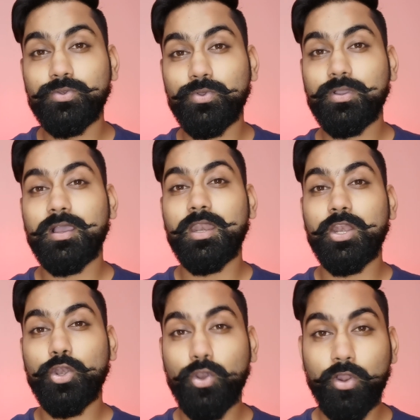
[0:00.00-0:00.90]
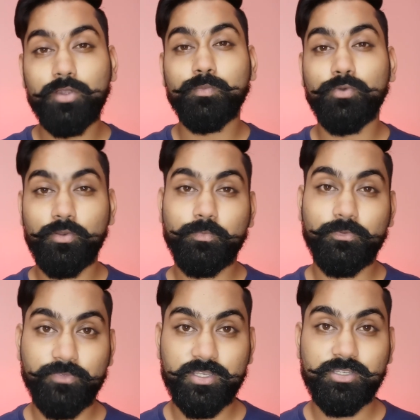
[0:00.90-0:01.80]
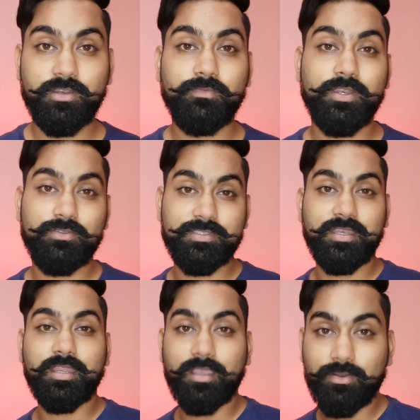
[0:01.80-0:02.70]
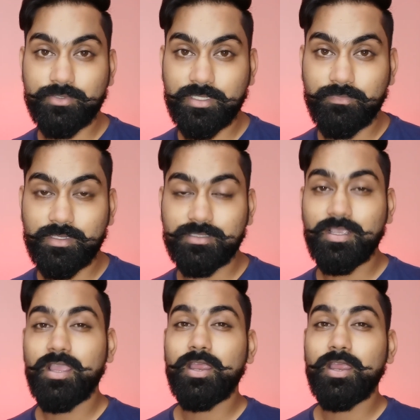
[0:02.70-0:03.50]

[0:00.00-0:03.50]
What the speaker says: you look a lot more professional when you're sending out CVs.